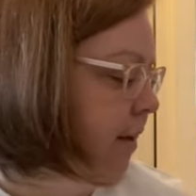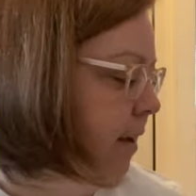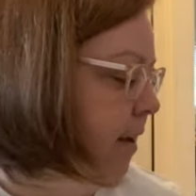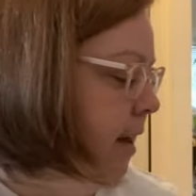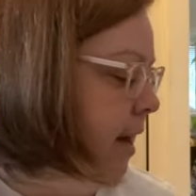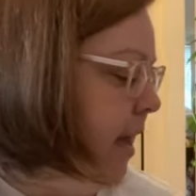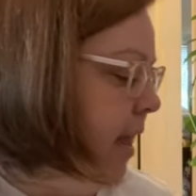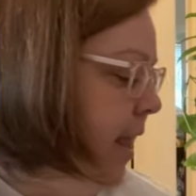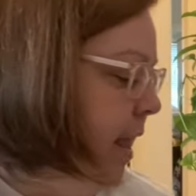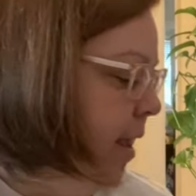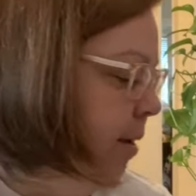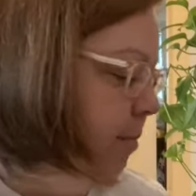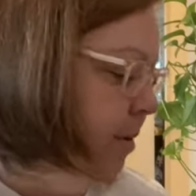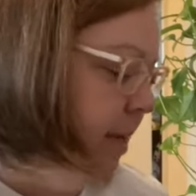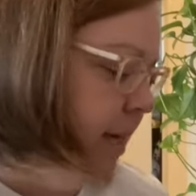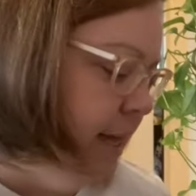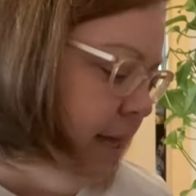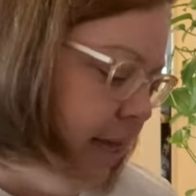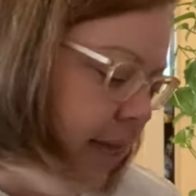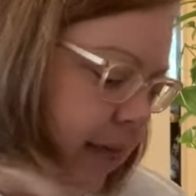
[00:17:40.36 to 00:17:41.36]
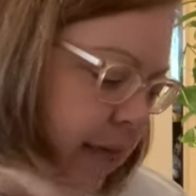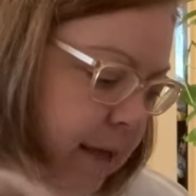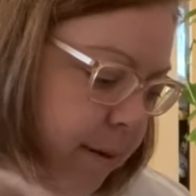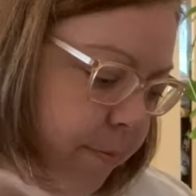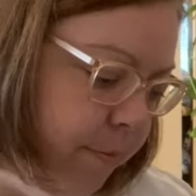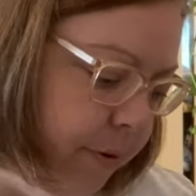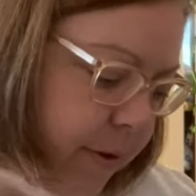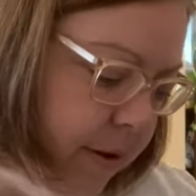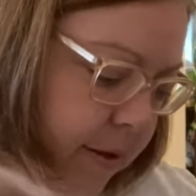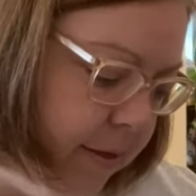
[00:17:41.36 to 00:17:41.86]
I am gonna
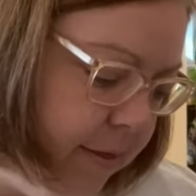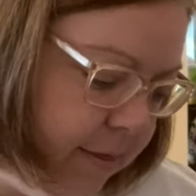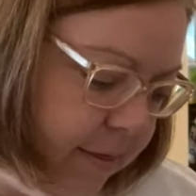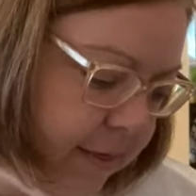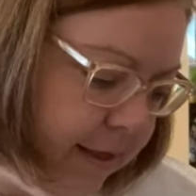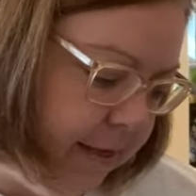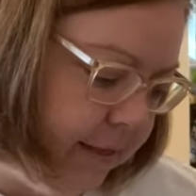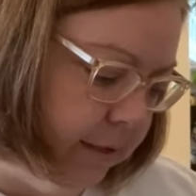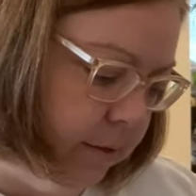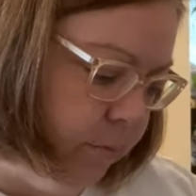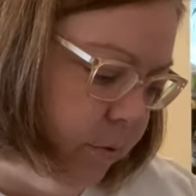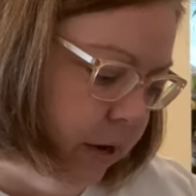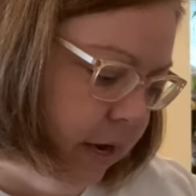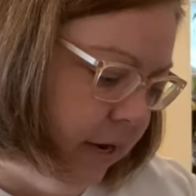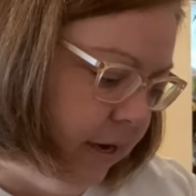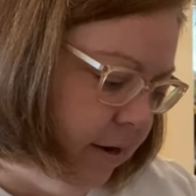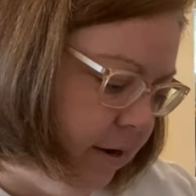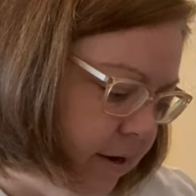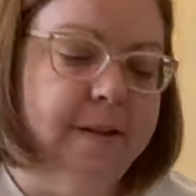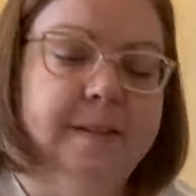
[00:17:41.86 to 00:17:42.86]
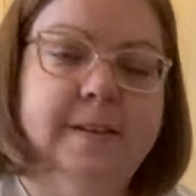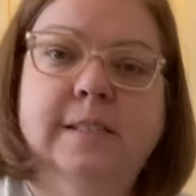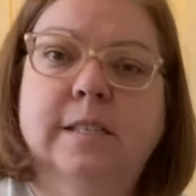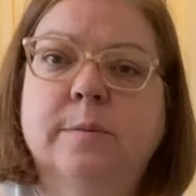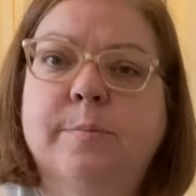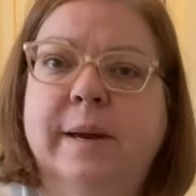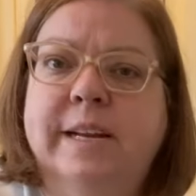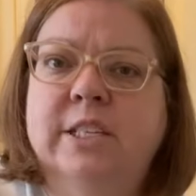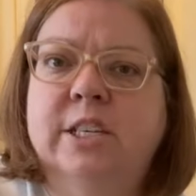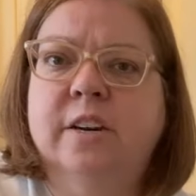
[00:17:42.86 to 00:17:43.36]
keep this one. This is
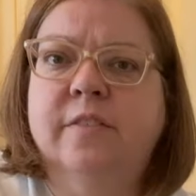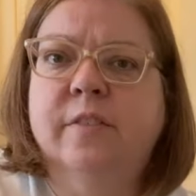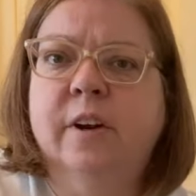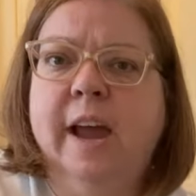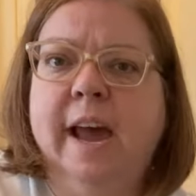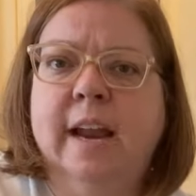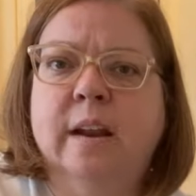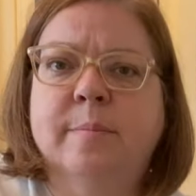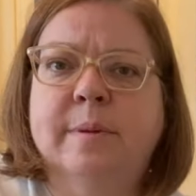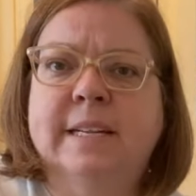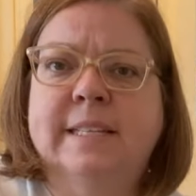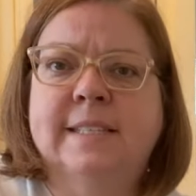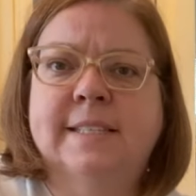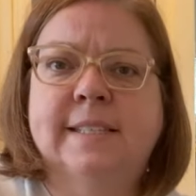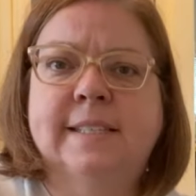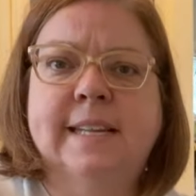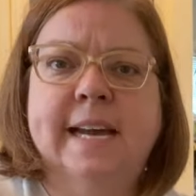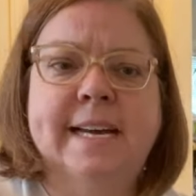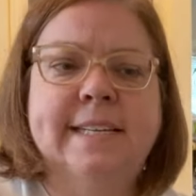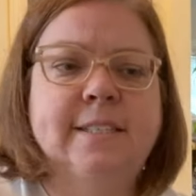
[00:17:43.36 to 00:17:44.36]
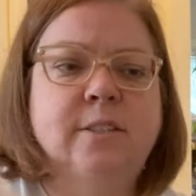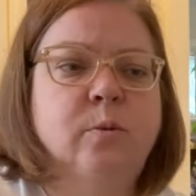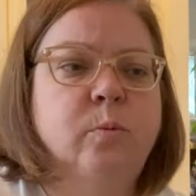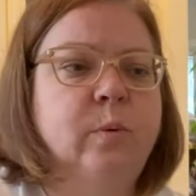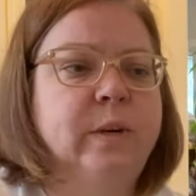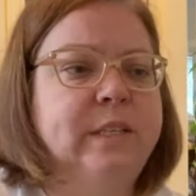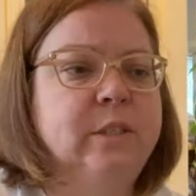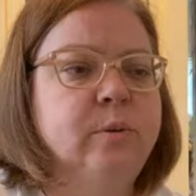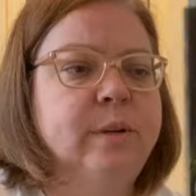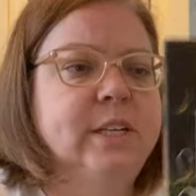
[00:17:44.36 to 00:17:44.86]
by Jennifer Adam, and it's The Last
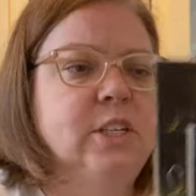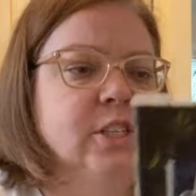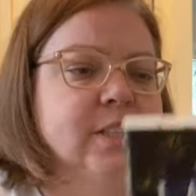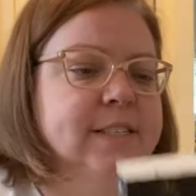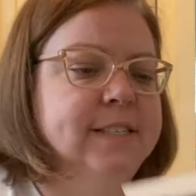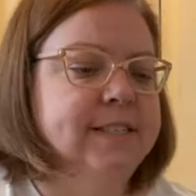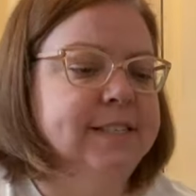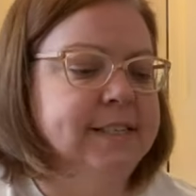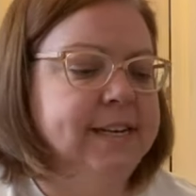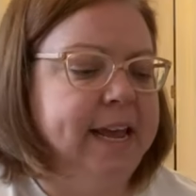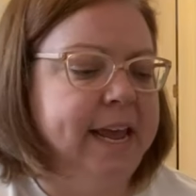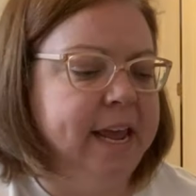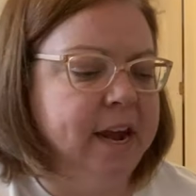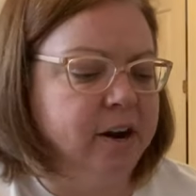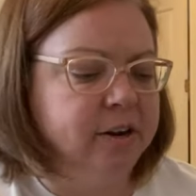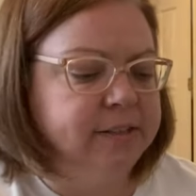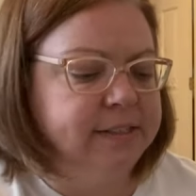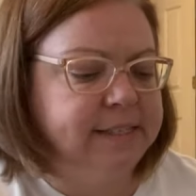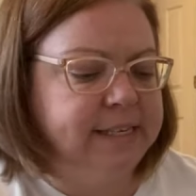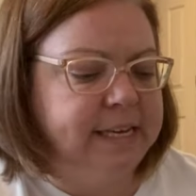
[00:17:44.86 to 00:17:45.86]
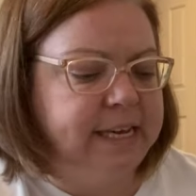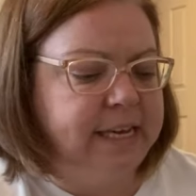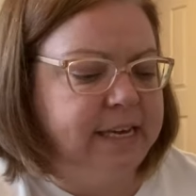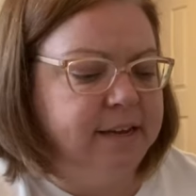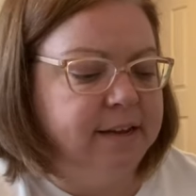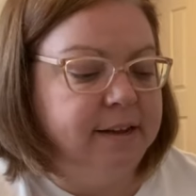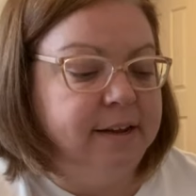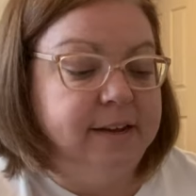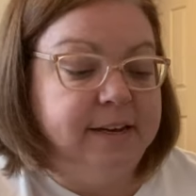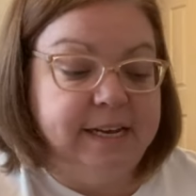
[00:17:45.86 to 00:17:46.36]
Wind Witch. This is an ARC.
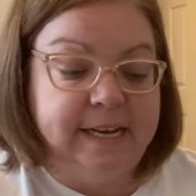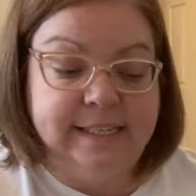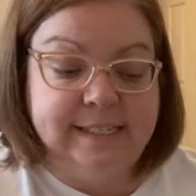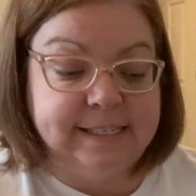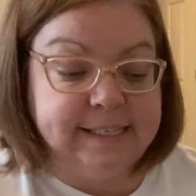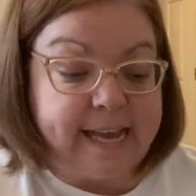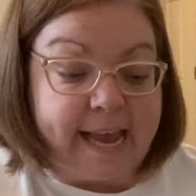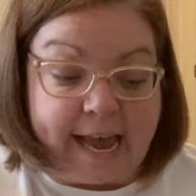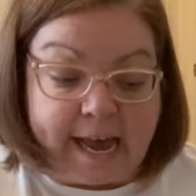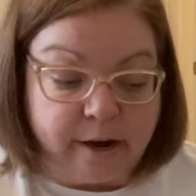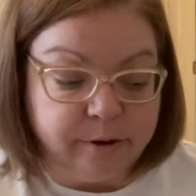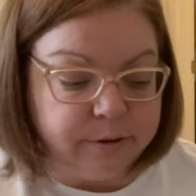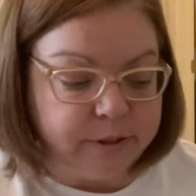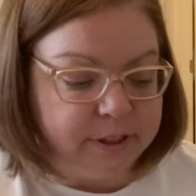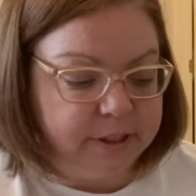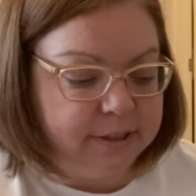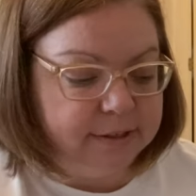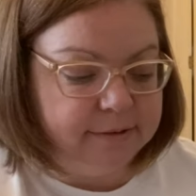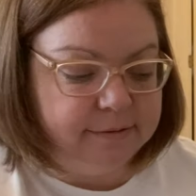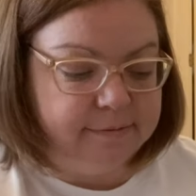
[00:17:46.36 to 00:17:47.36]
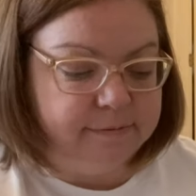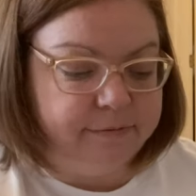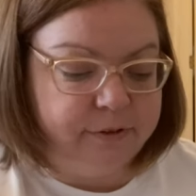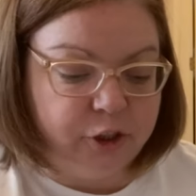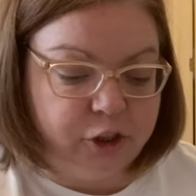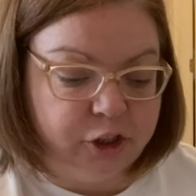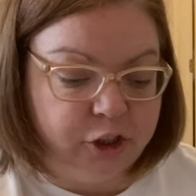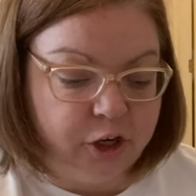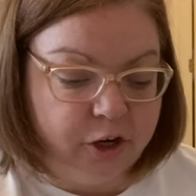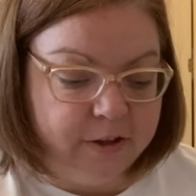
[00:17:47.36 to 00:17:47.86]
This is out for
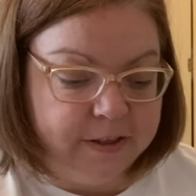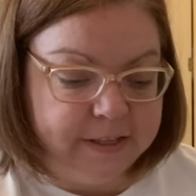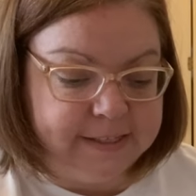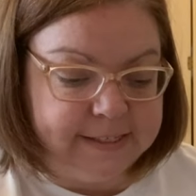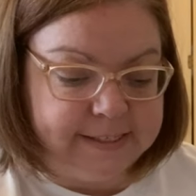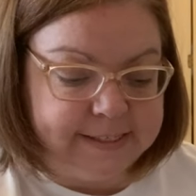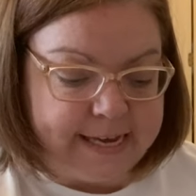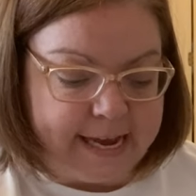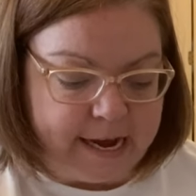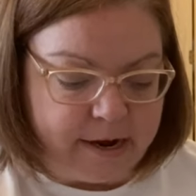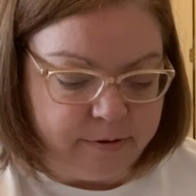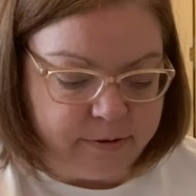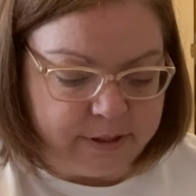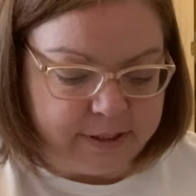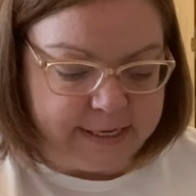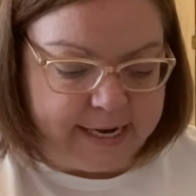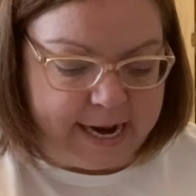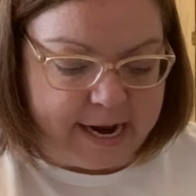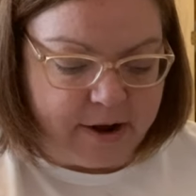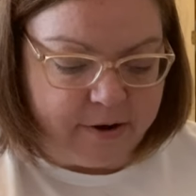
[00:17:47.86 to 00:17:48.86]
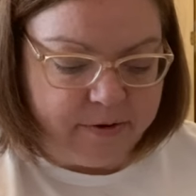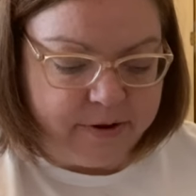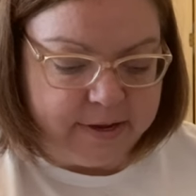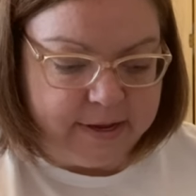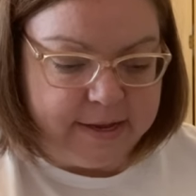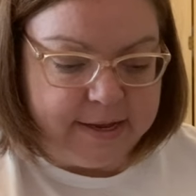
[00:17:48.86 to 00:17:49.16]
sure. This is out now.